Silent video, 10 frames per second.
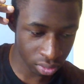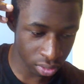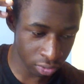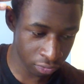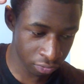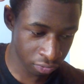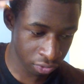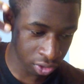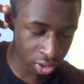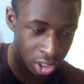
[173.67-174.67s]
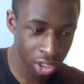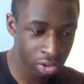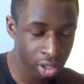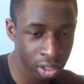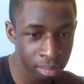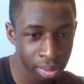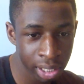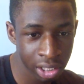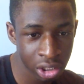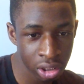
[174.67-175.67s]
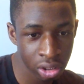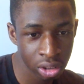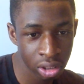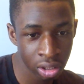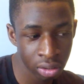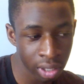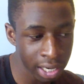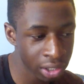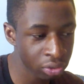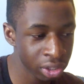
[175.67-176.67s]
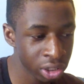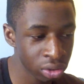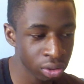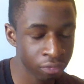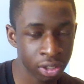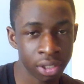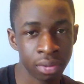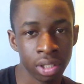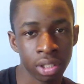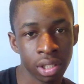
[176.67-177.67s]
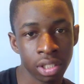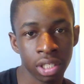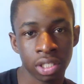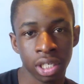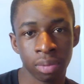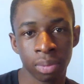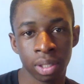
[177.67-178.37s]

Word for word: of the Negro complexion, so I can already do the first one, so I'll say the second